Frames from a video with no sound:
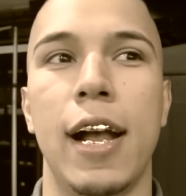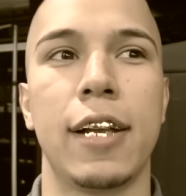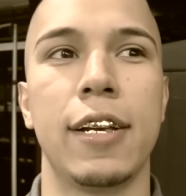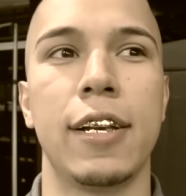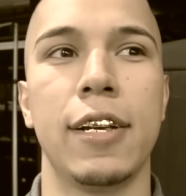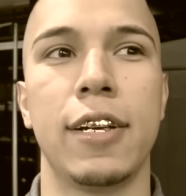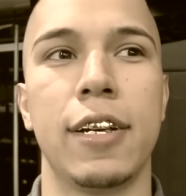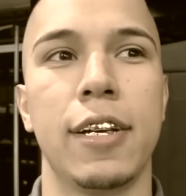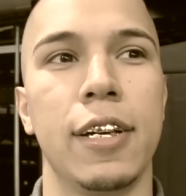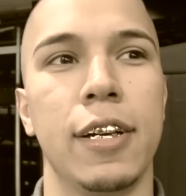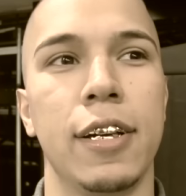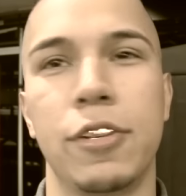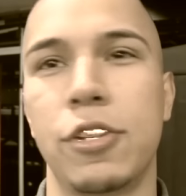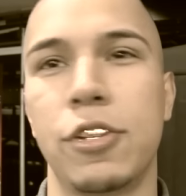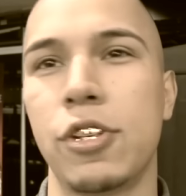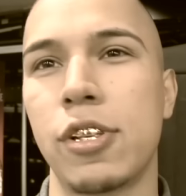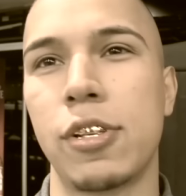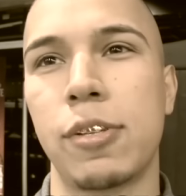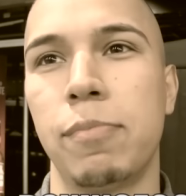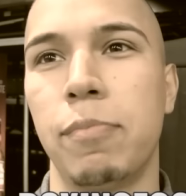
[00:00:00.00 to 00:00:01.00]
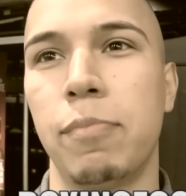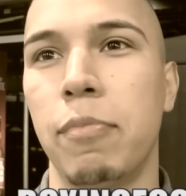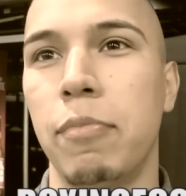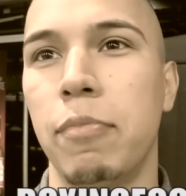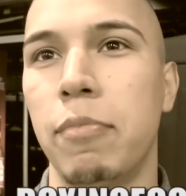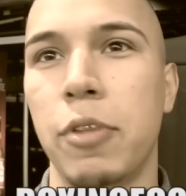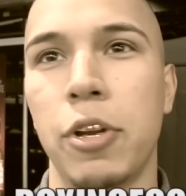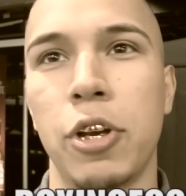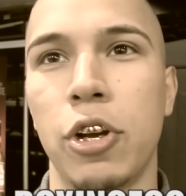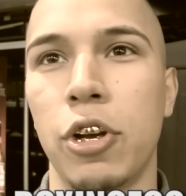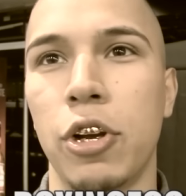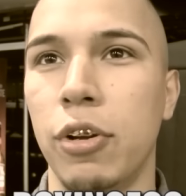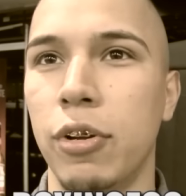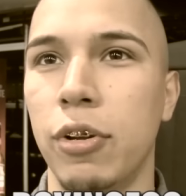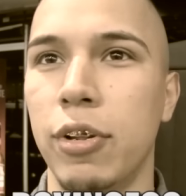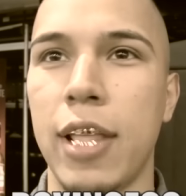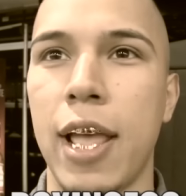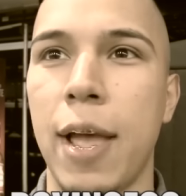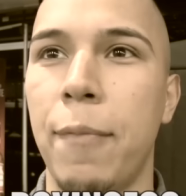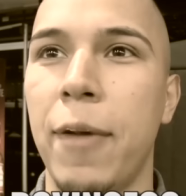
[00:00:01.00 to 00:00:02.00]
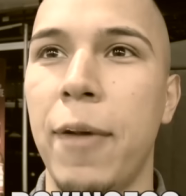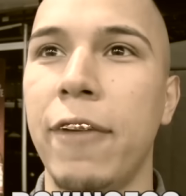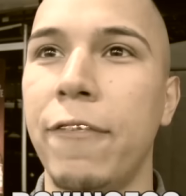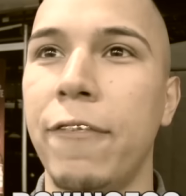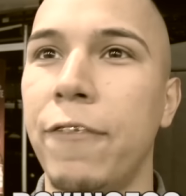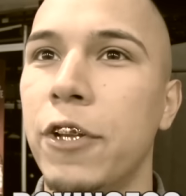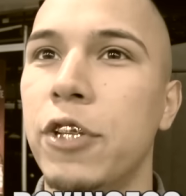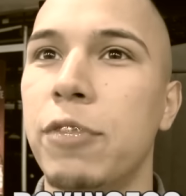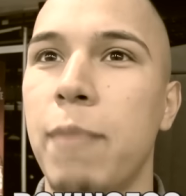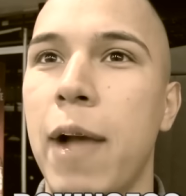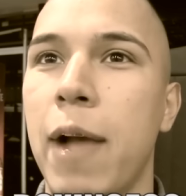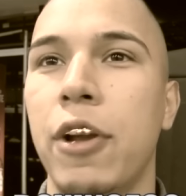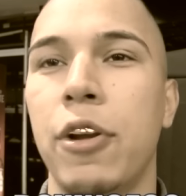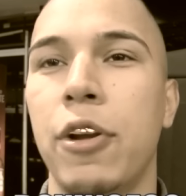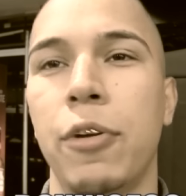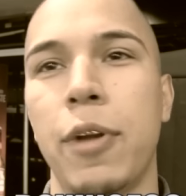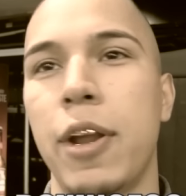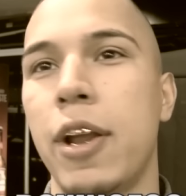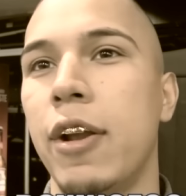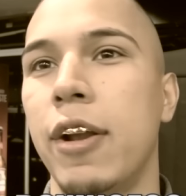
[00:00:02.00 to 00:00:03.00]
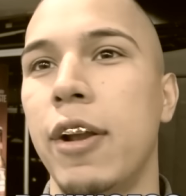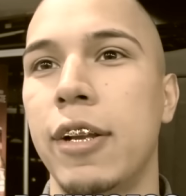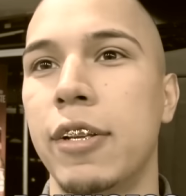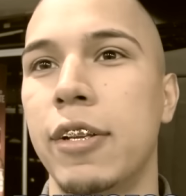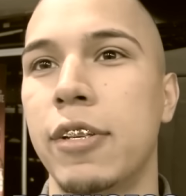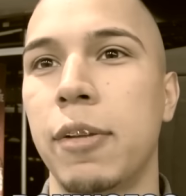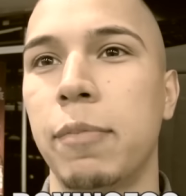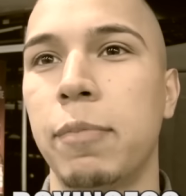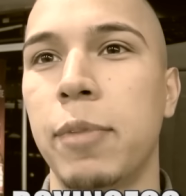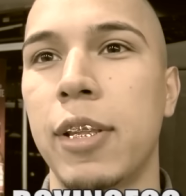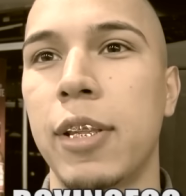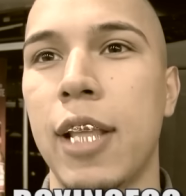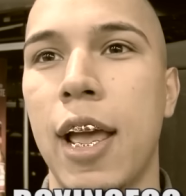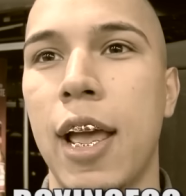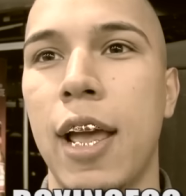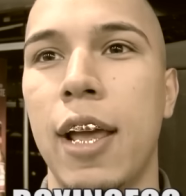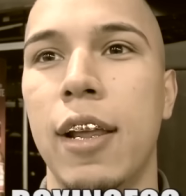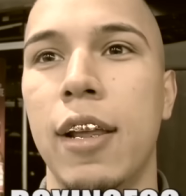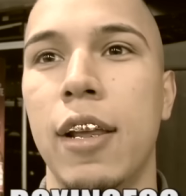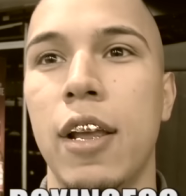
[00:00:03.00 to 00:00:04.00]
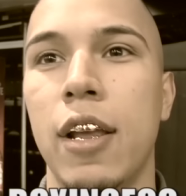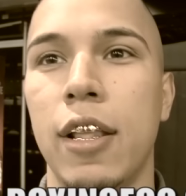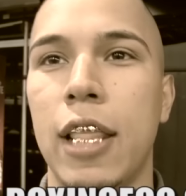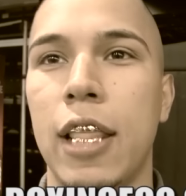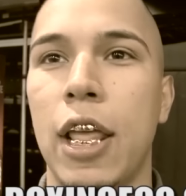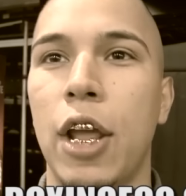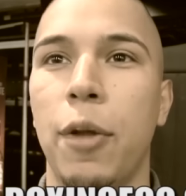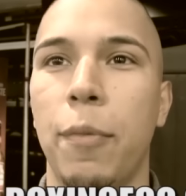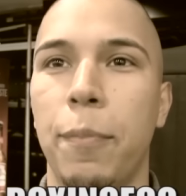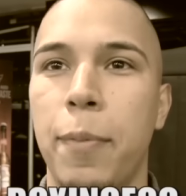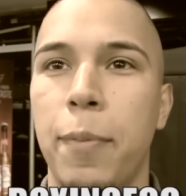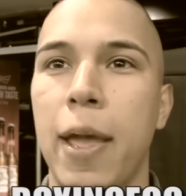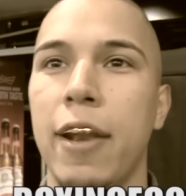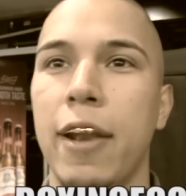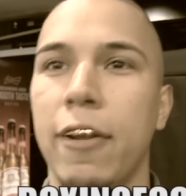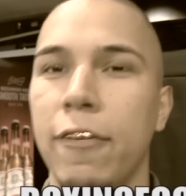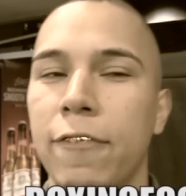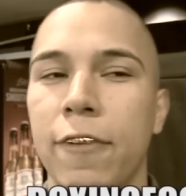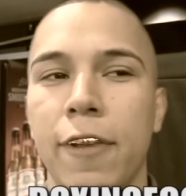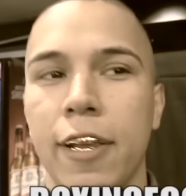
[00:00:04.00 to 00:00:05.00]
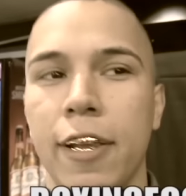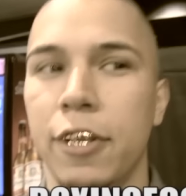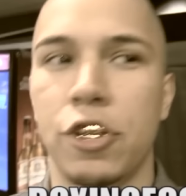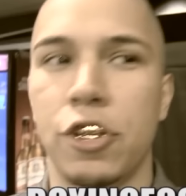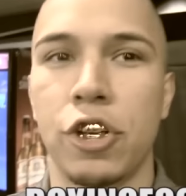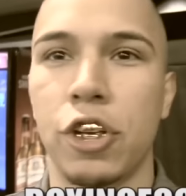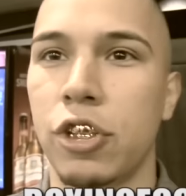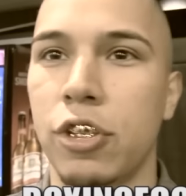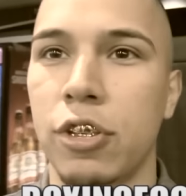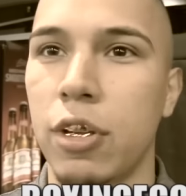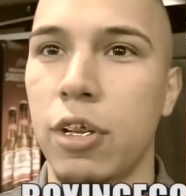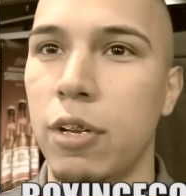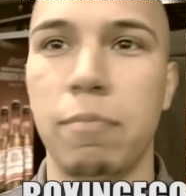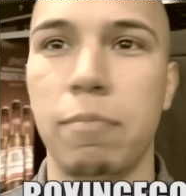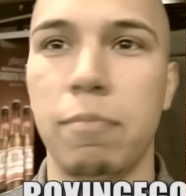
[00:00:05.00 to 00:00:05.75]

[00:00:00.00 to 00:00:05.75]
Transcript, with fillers: I could uh, just you know that benefits my career and something that that'll benefit just